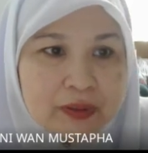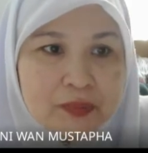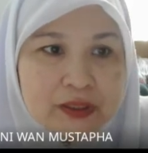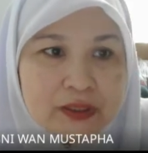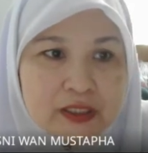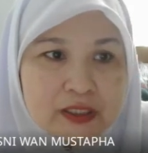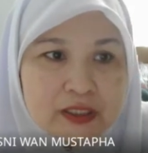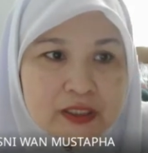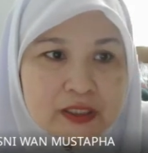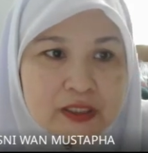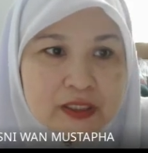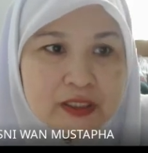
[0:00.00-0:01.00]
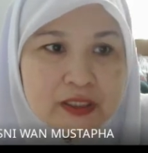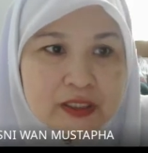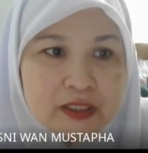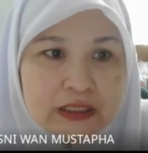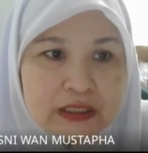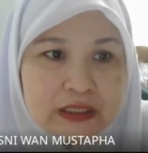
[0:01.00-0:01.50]
in Reader's
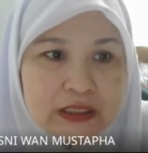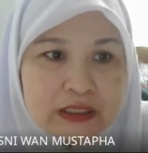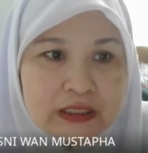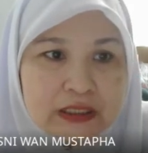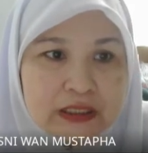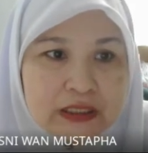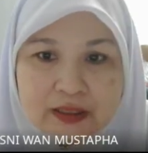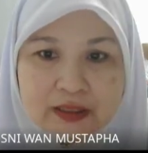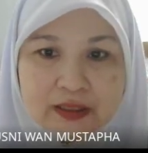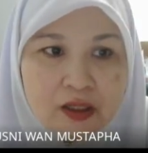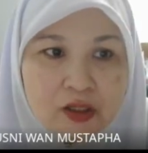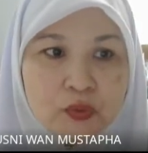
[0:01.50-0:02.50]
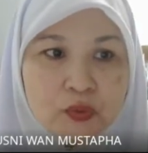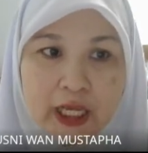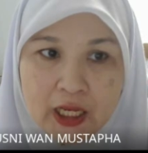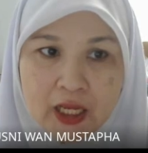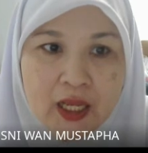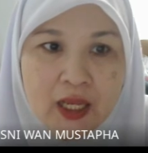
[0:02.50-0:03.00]
Digest UK.
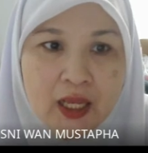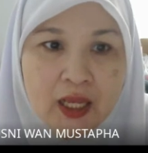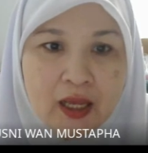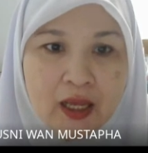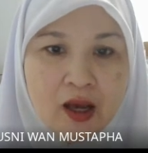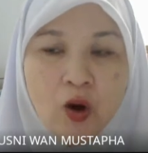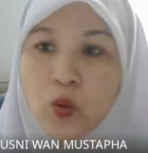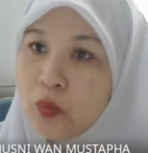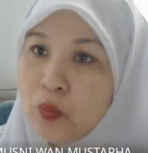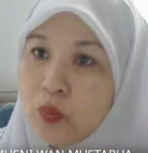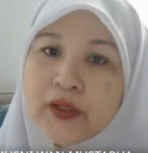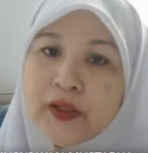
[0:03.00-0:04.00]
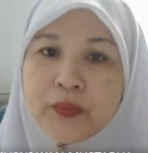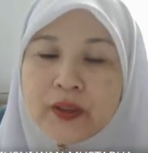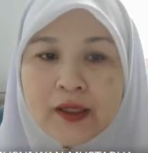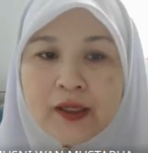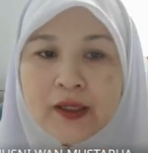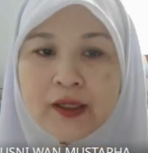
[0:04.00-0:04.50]
Oh, by the way,
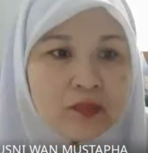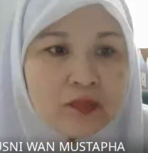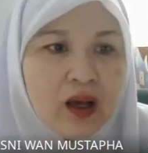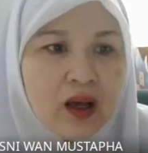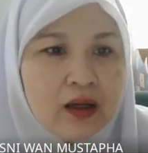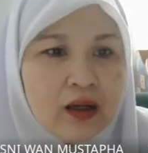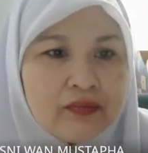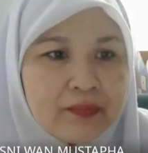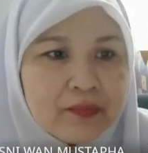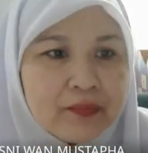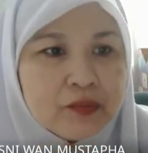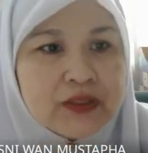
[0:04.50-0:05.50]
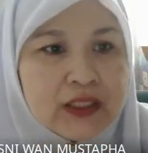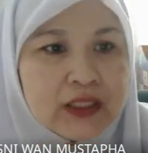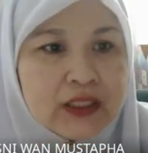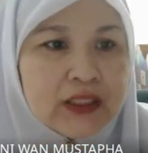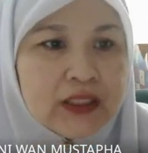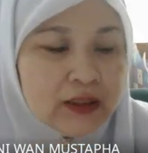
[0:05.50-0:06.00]
if I'm not
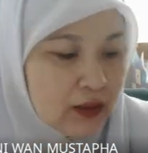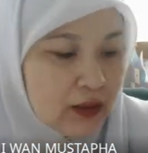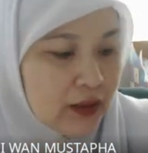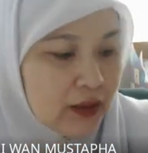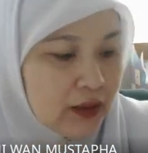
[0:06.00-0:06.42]
mistaken, in